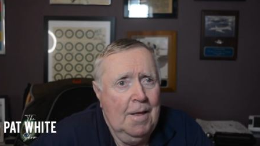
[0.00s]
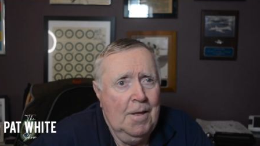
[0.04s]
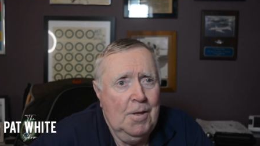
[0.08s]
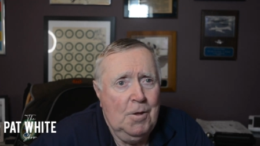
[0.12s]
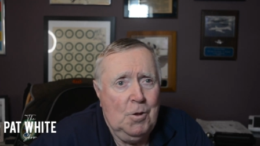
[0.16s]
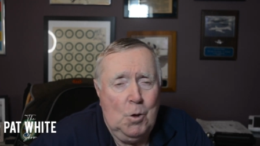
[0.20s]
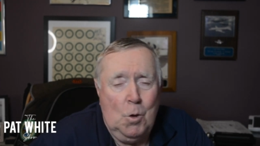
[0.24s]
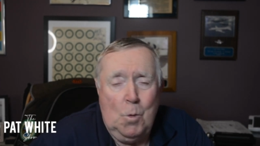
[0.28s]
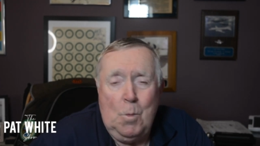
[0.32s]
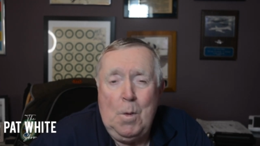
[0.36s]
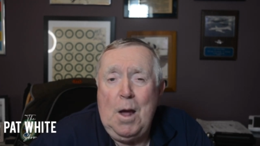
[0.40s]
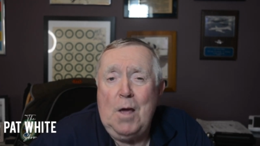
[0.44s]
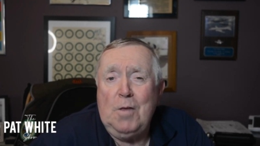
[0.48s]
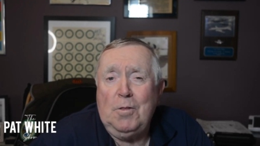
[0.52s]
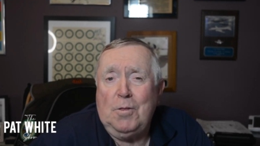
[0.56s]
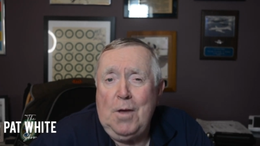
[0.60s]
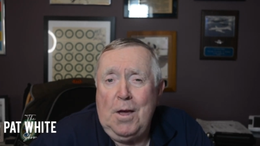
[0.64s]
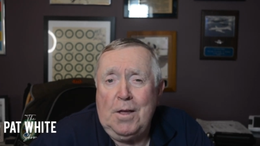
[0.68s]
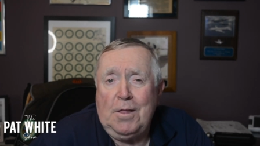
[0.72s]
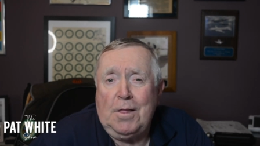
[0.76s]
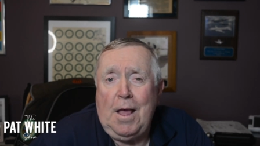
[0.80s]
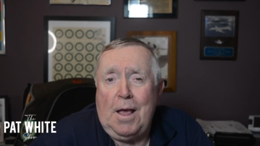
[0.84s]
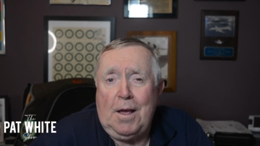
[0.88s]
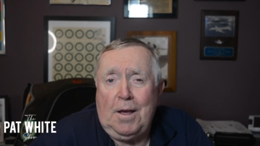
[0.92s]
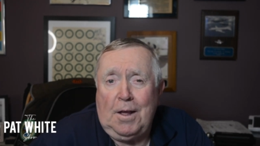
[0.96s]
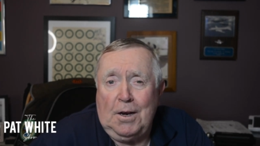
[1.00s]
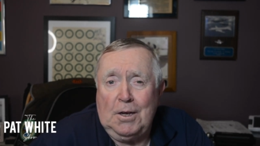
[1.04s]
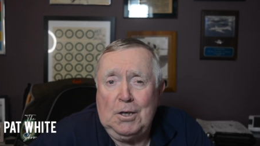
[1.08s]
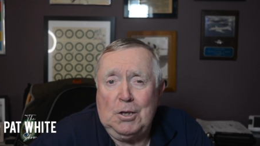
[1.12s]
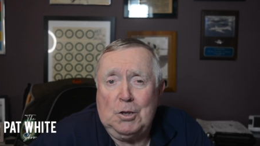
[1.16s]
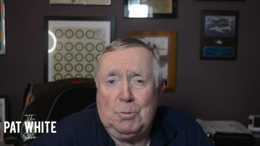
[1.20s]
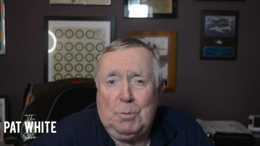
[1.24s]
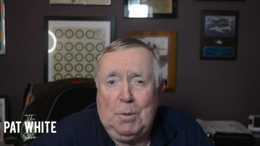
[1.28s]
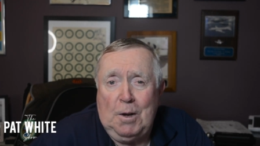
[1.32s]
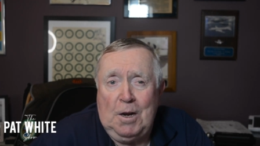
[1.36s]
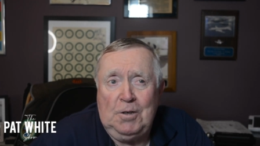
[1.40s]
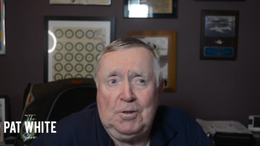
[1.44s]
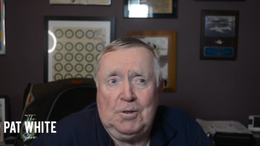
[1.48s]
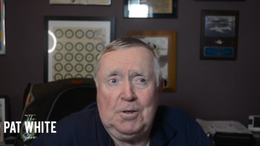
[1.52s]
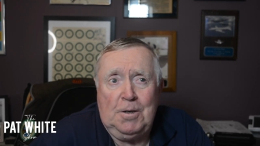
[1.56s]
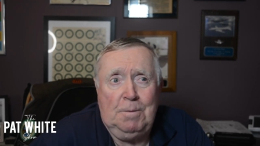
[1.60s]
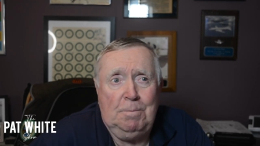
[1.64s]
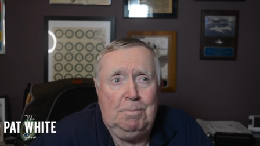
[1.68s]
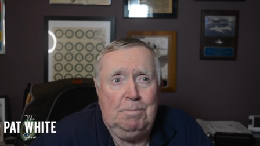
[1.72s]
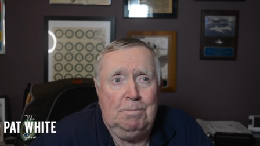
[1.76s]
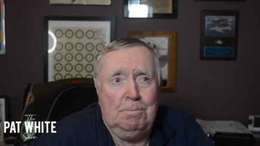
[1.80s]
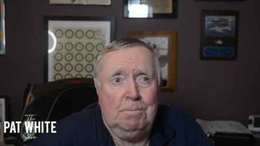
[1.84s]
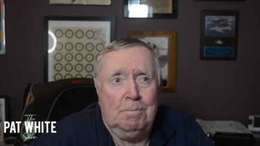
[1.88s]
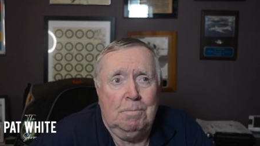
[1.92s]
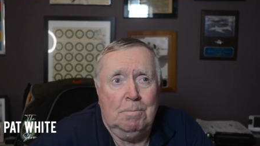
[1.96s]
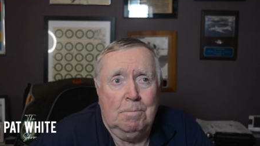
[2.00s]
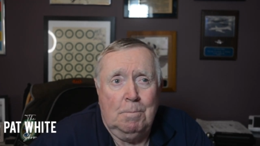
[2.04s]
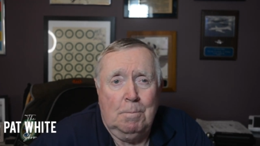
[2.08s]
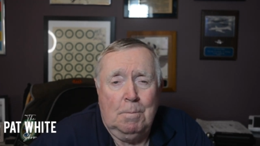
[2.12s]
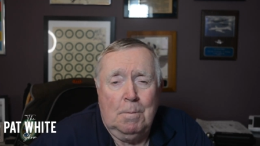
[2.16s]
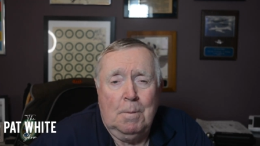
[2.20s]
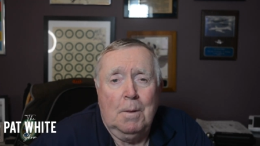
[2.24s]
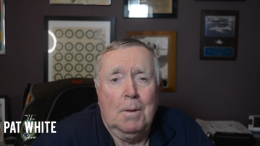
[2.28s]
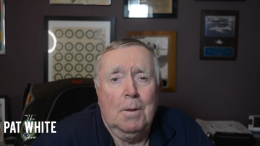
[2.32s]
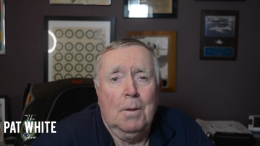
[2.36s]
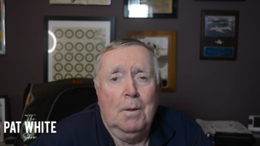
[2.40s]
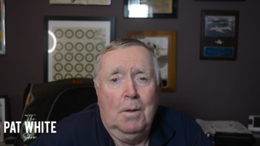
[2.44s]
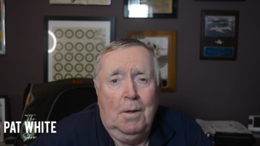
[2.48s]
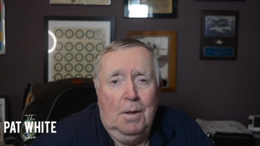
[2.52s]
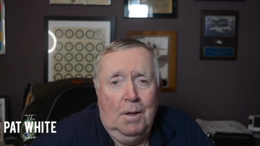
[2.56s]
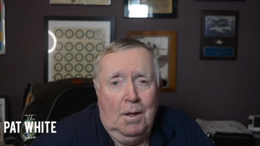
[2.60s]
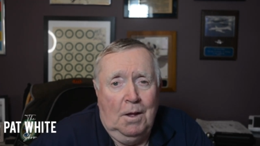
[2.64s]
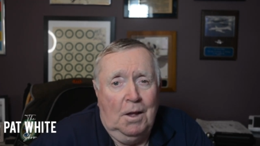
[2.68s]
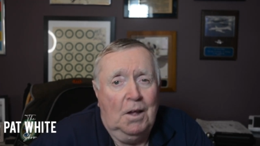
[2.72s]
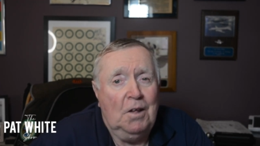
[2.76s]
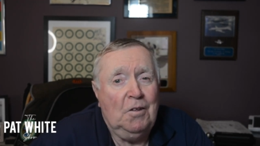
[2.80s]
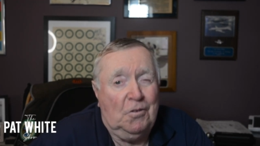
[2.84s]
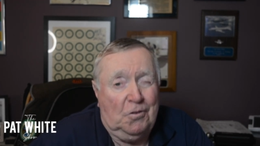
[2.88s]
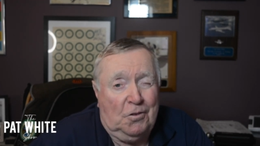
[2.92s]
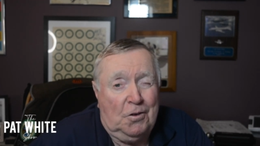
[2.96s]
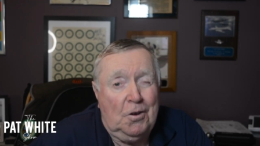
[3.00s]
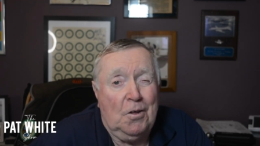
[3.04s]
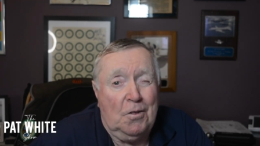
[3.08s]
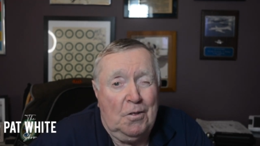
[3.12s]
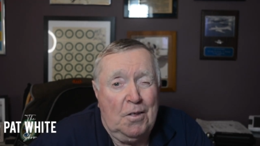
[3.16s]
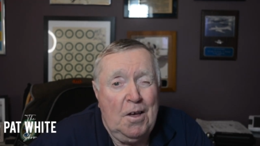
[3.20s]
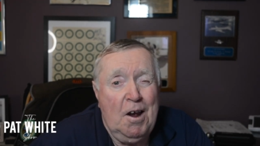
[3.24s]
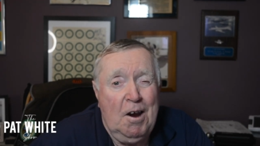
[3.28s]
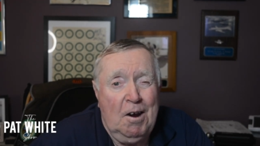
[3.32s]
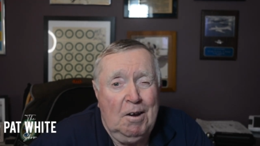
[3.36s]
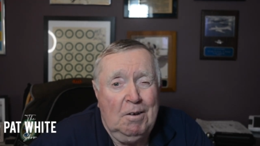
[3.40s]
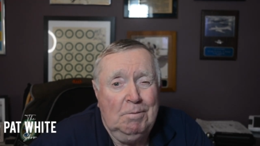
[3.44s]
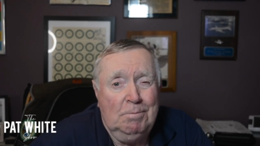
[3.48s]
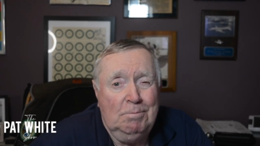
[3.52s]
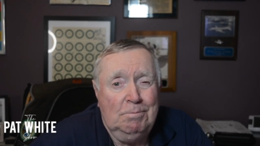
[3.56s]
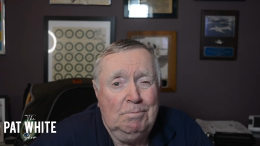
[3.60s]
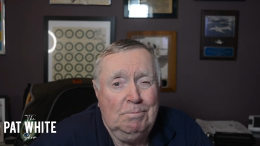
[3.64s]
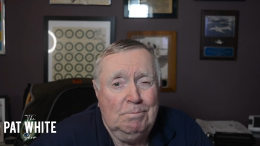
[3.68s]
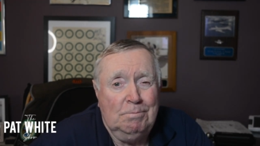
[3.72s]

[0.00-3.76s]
You may think they can expunge it. It's still there.